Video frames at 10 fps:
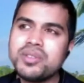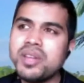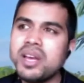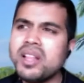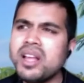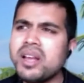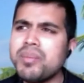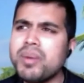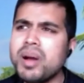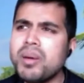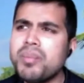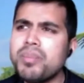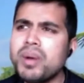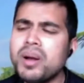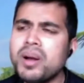So they had like
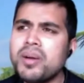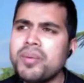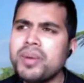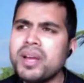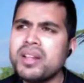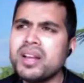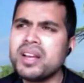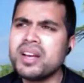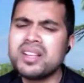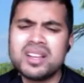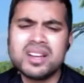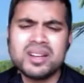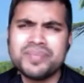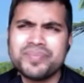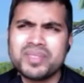we had like I had like a
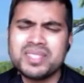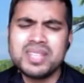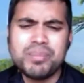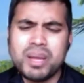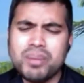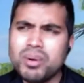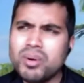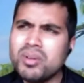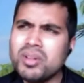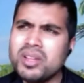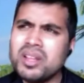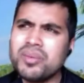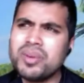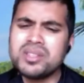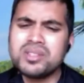tempeh bowl and like
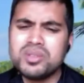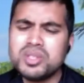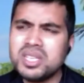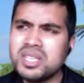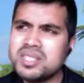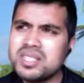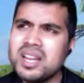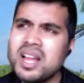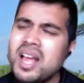we had sushi and this and that.